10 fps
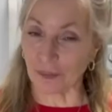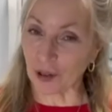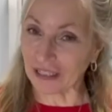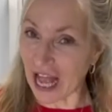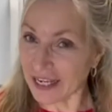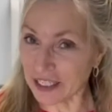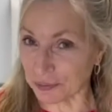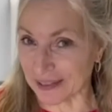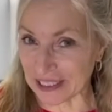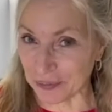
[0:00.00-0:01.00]
our last
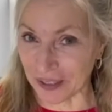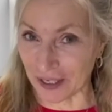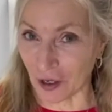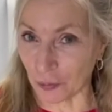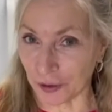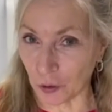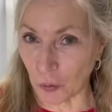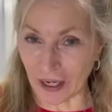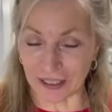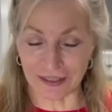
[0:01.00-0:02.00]
recipe, our riddle
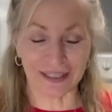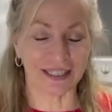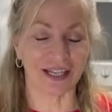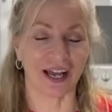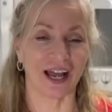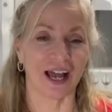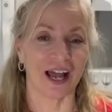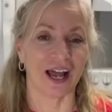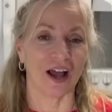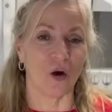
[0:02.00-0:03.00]
was,
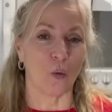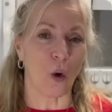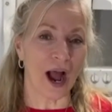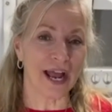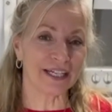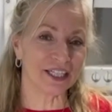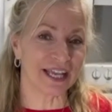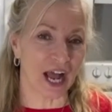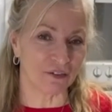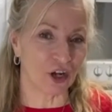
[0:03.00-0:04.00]
why did the
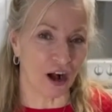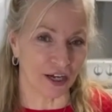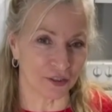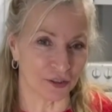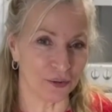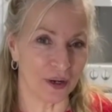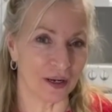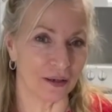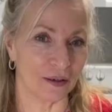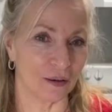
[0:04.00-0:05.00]
avocado
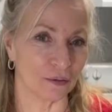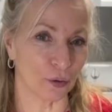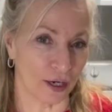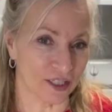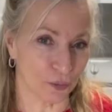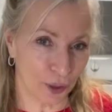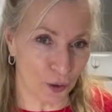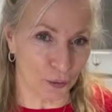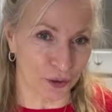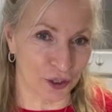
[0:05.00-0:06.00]
cross the
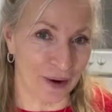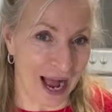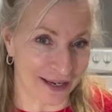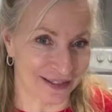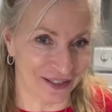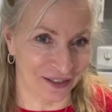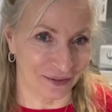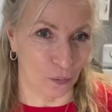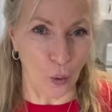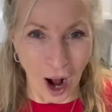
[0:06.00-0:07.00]
road, you ask?
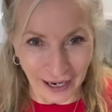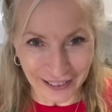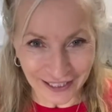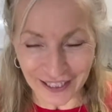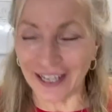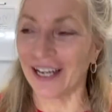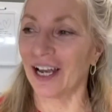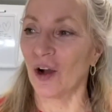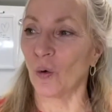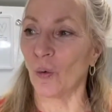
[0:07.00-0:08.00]
Why?
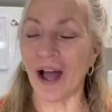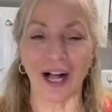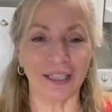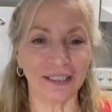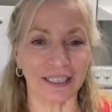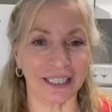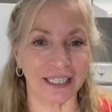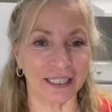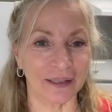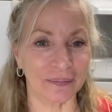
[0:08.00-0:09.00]
Well,
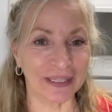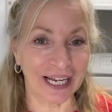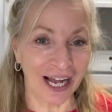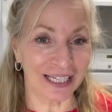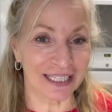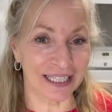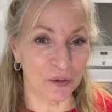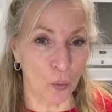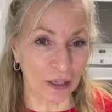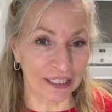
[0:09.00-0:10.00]
because it
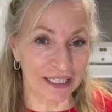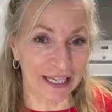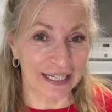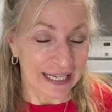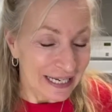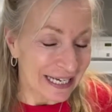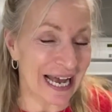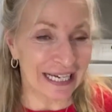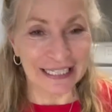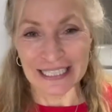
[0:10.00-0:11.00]
wanted to get
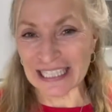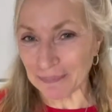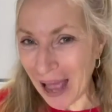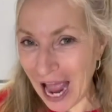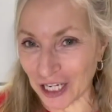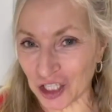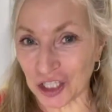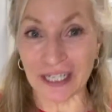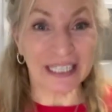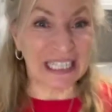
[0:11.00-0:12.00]
smashed.
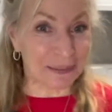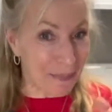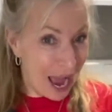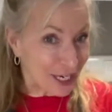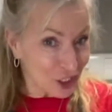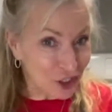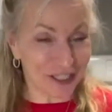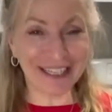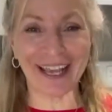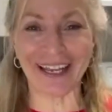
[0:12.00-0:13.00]
Smash, you
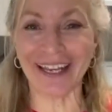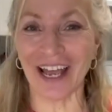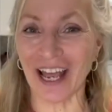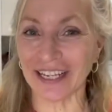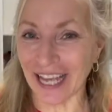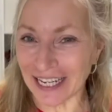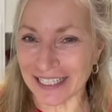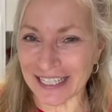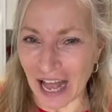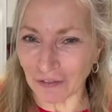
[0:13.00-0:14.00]
say?
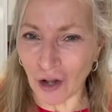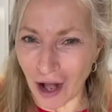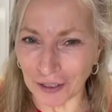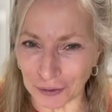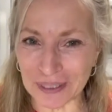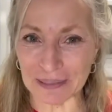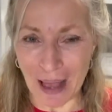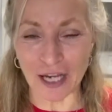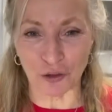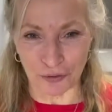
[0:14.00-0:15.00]
Yes, avocado,
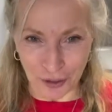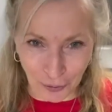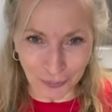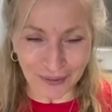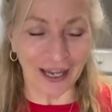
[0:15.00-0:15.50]
smash. No?